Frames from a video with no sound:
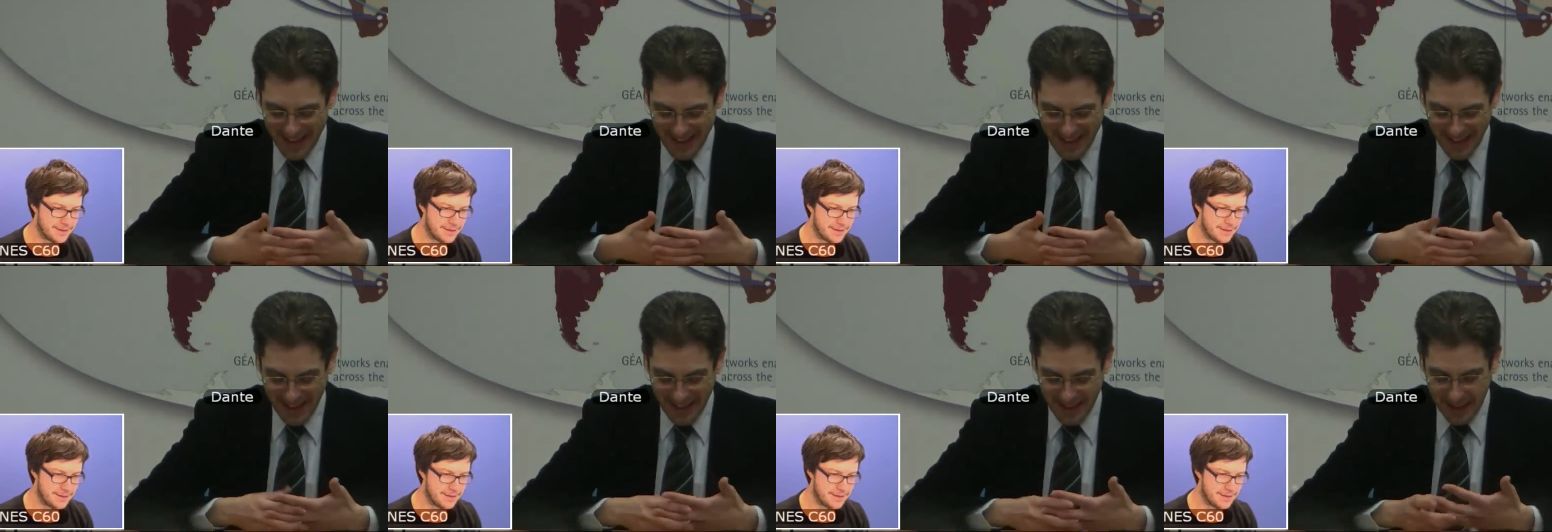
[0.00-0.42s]

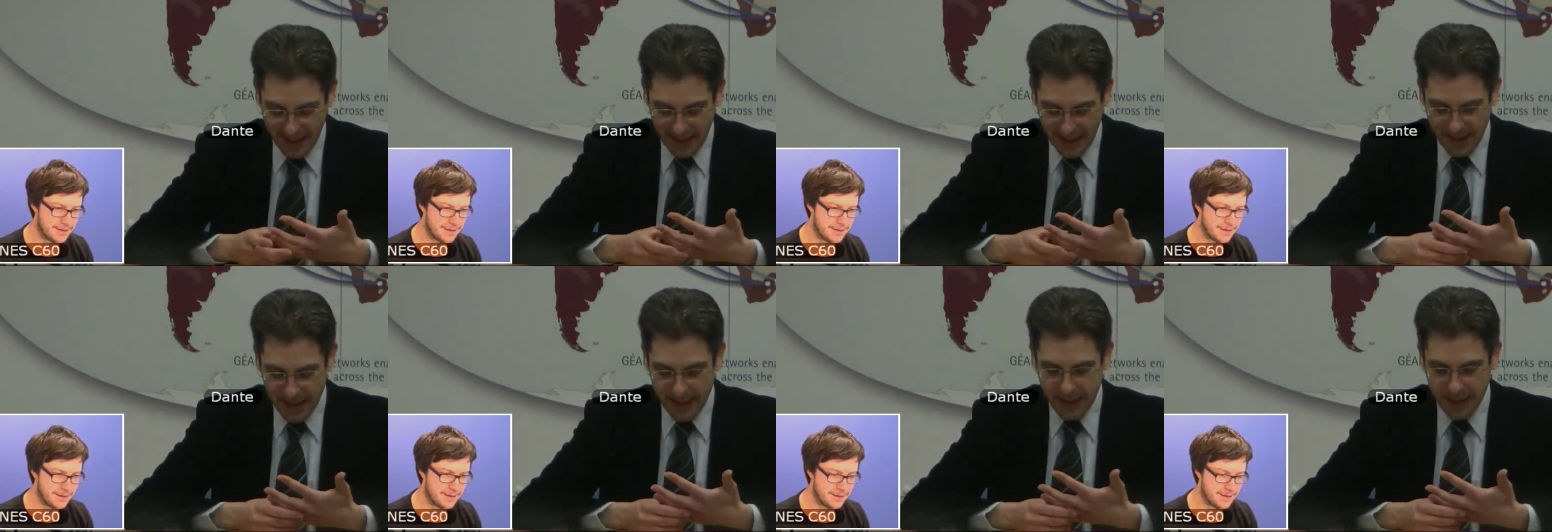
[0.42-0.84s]
Speaker 1: And
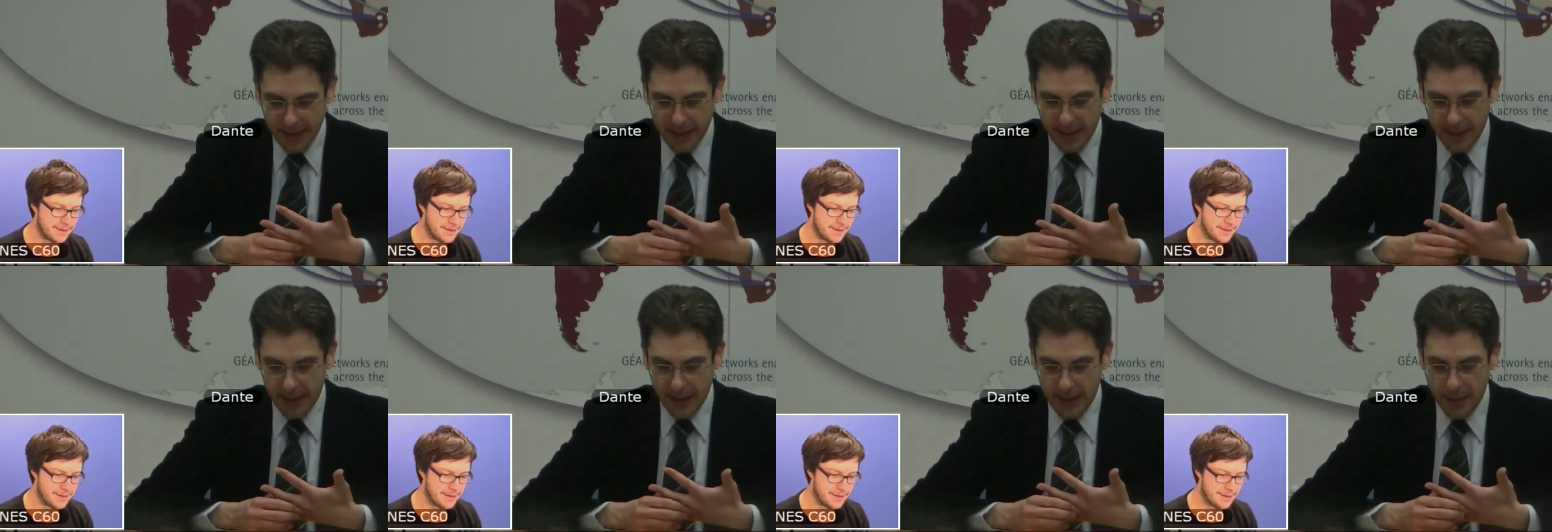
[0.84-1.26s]
the
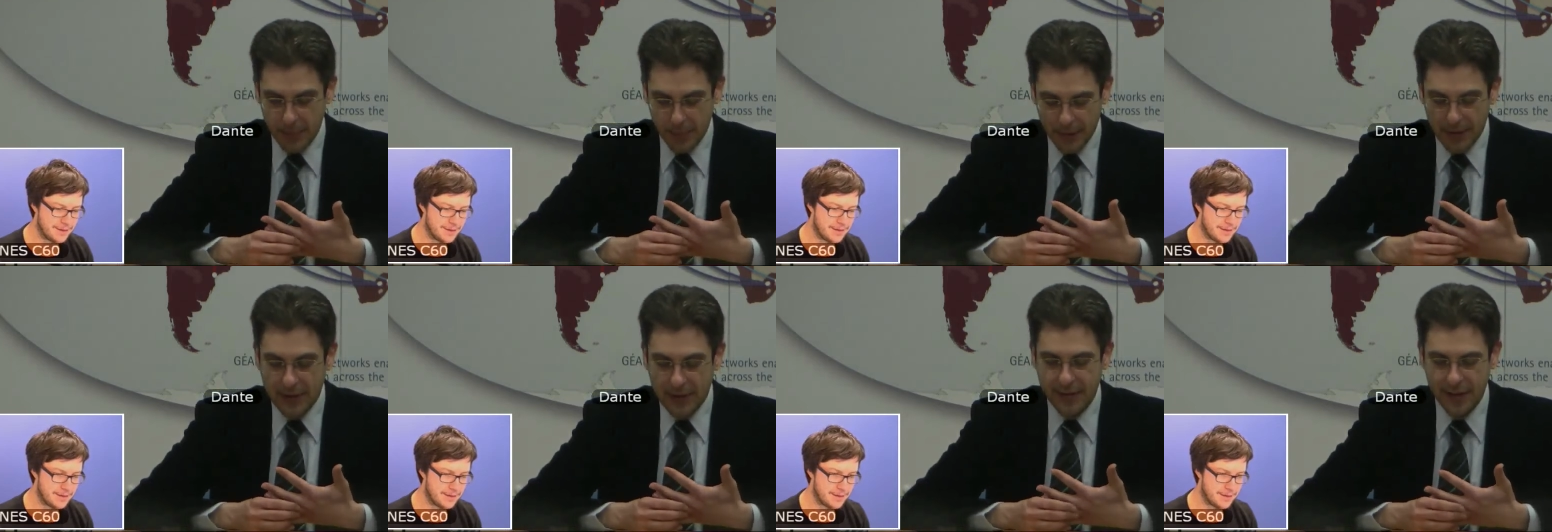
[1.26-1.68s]

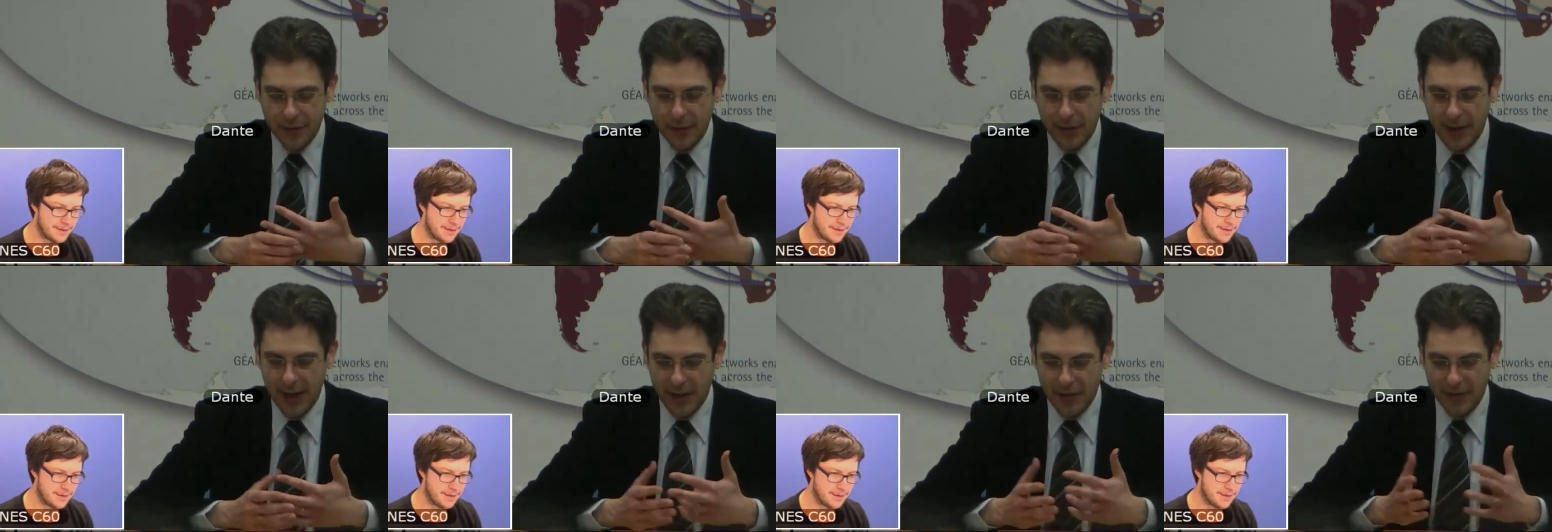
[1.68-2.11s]
beauty is
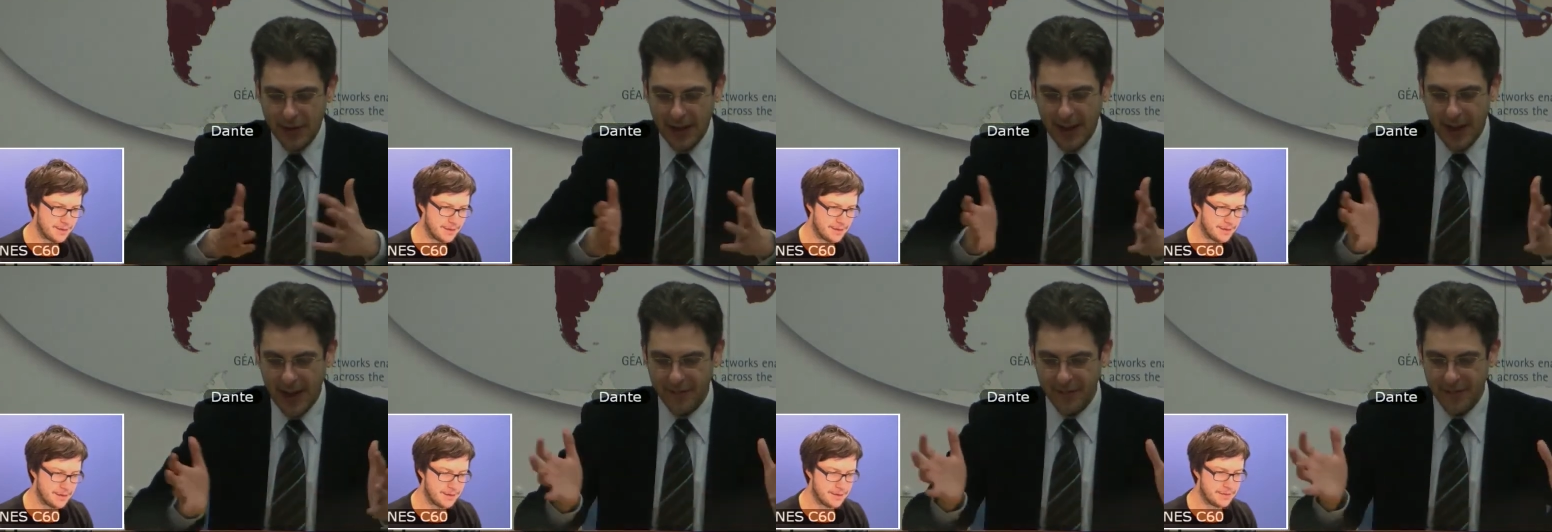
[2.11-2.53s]
that you can
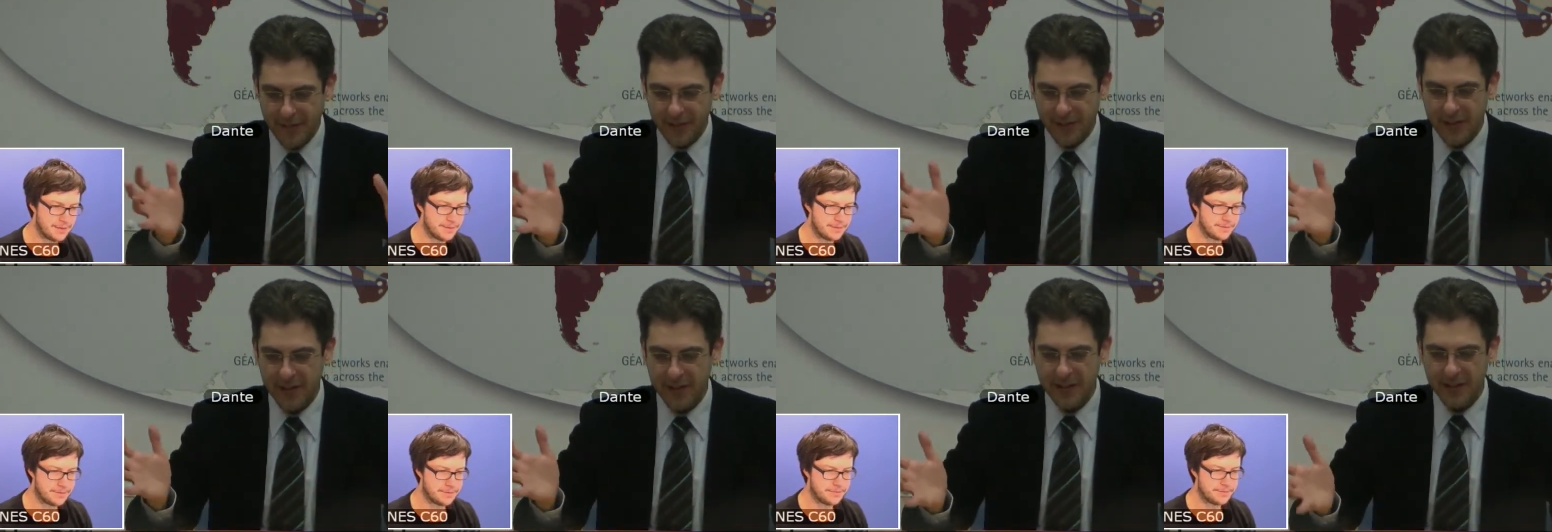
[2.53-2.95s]
actually have
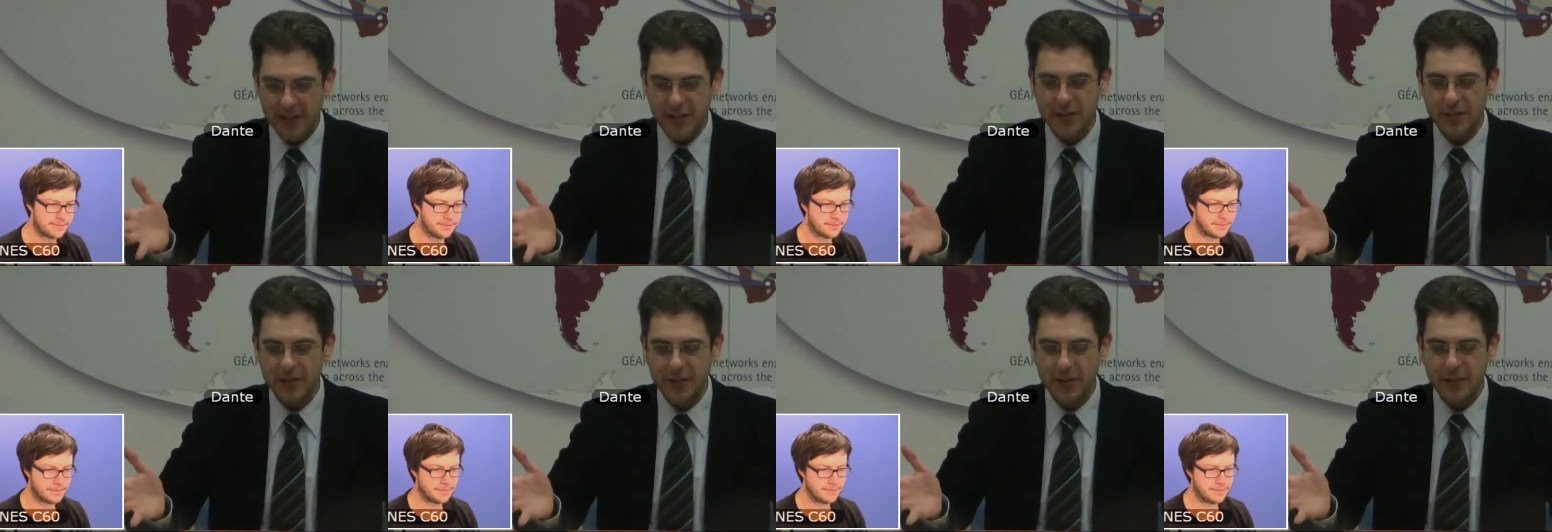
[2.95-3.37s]

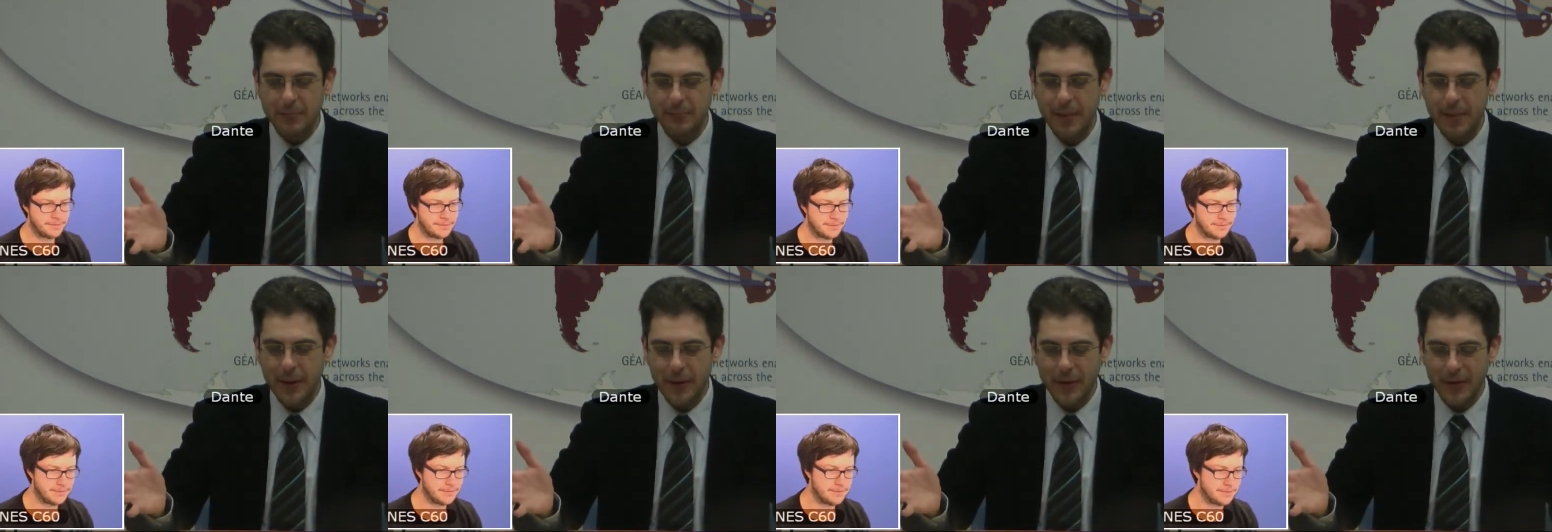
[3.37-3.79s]

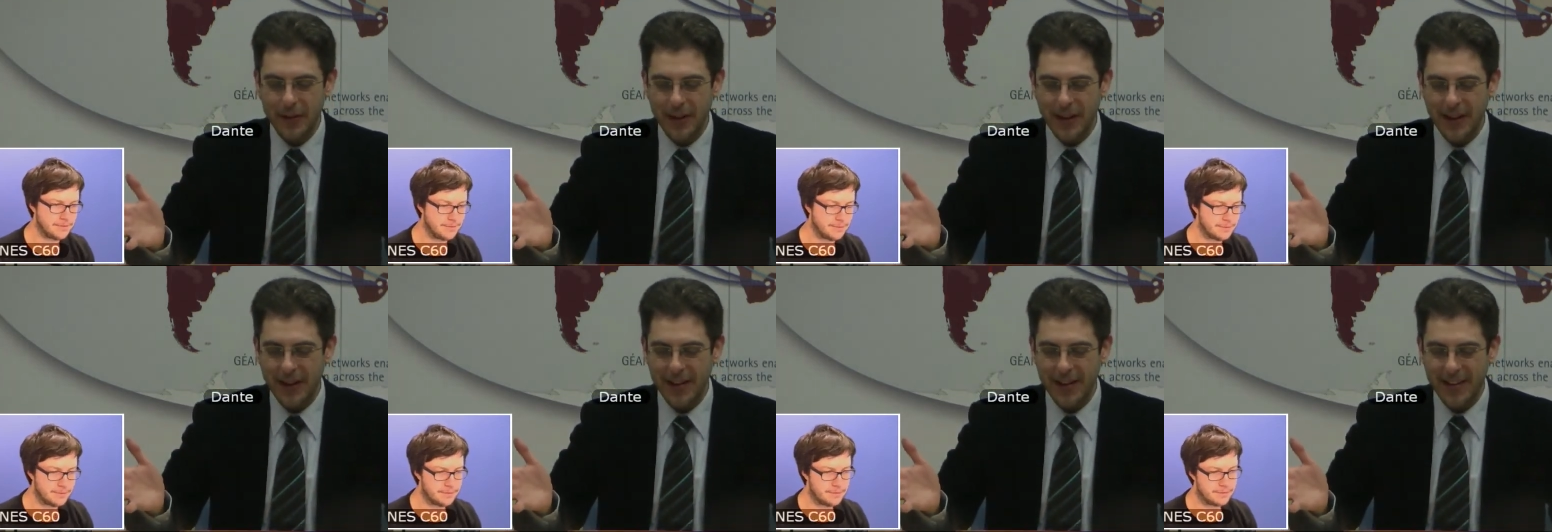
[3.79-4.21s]
this
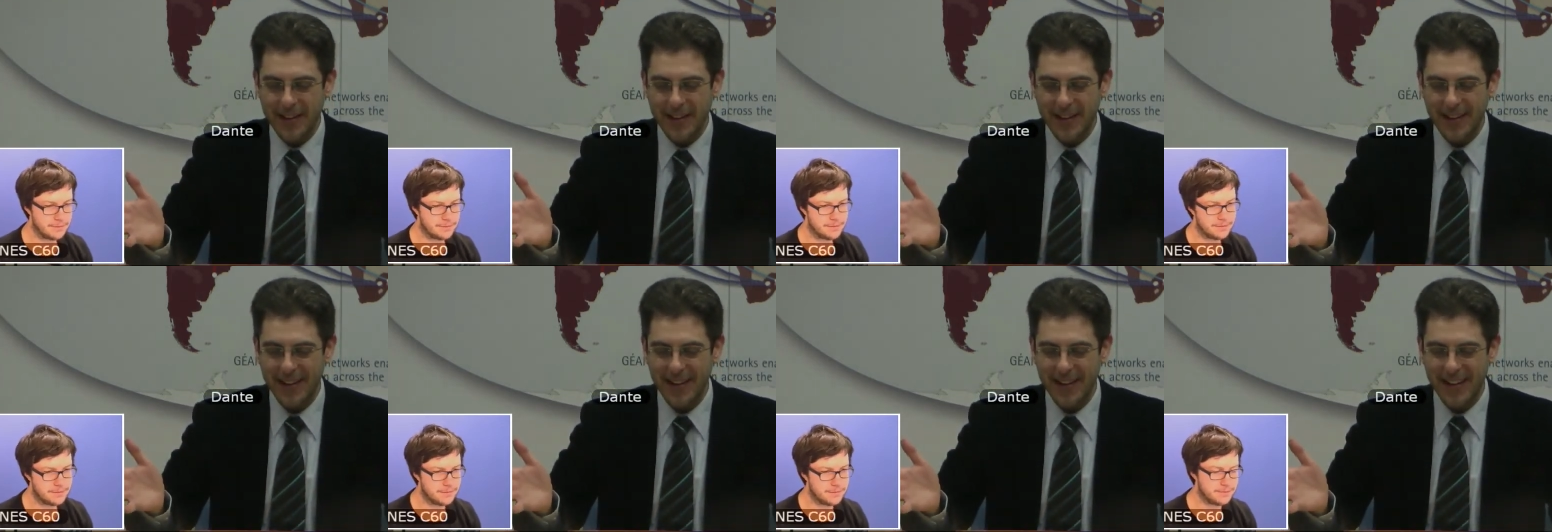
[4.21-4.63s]
melody,
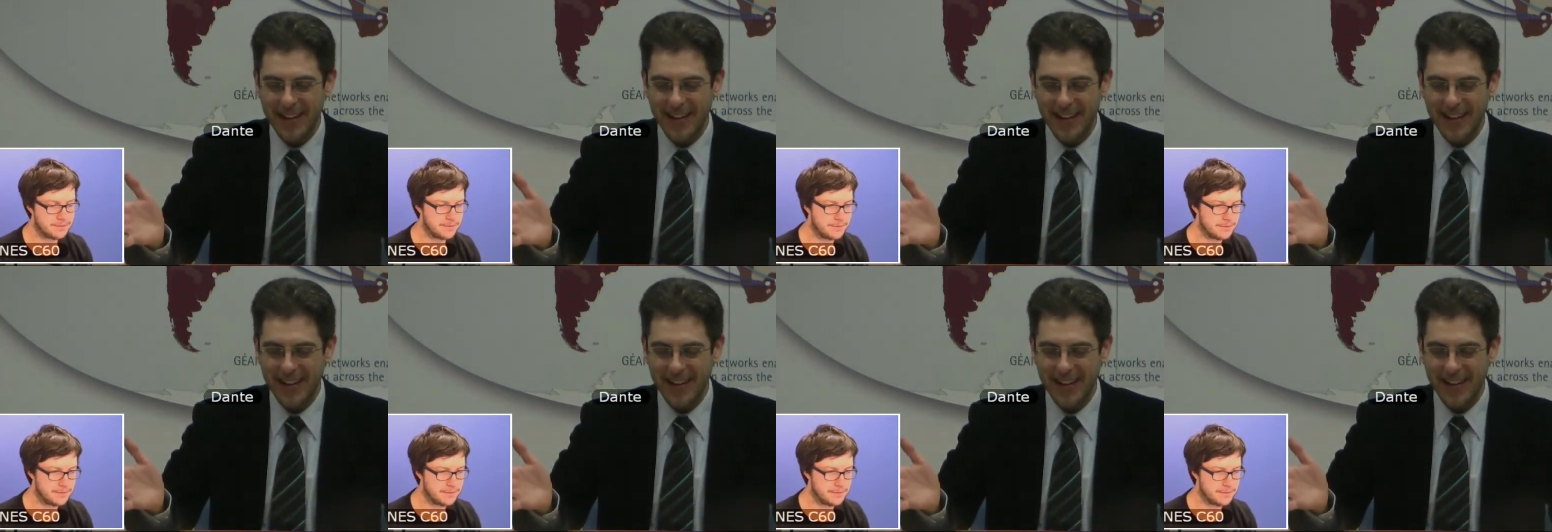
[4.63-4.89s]
and